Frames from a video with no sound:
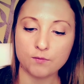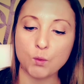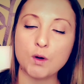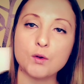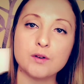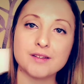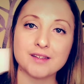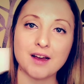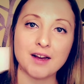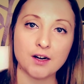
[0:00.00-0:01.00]
for what you
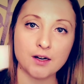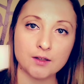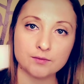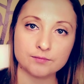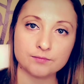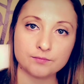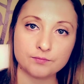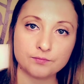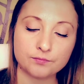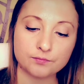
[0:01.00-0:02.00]
desire
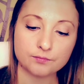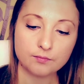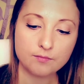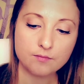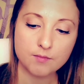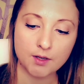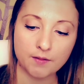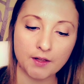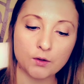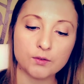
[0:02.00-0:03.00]

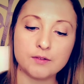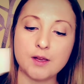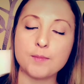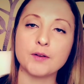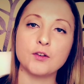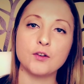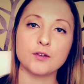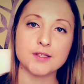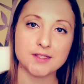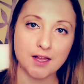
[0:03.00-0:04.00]
that goes deep into
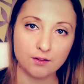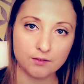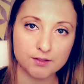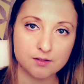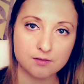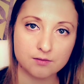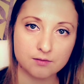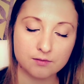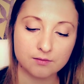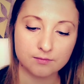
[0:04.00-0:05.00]
your cells
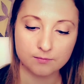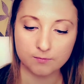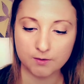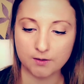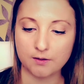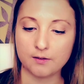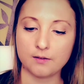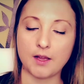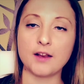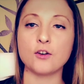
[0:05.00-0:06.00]

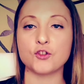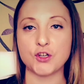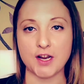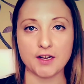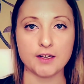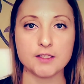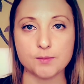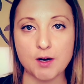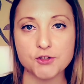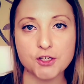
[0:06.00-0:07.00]
and your genetic
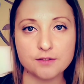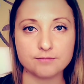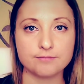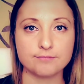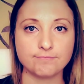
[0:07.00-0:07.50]
expression.